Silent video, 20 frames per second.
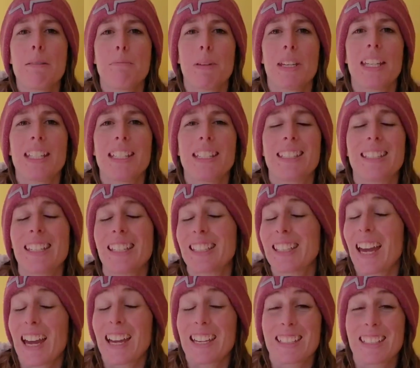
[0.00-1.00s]
because it
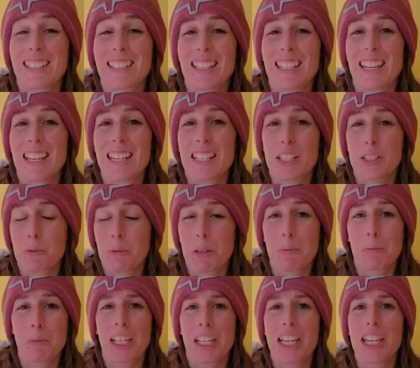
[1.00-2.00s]
has
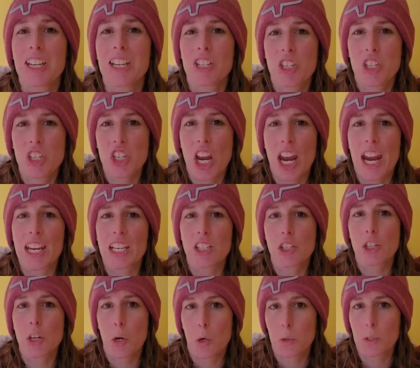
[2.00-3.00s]
extremely
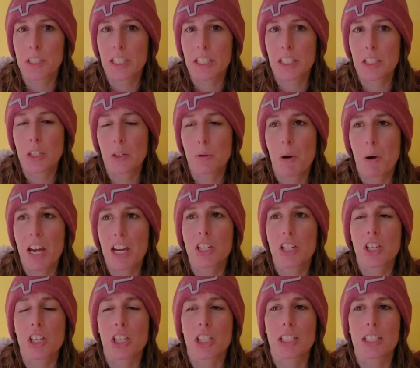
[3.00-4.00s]
changed her
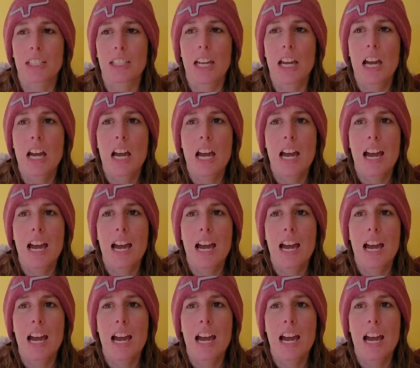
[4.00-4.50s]
situation.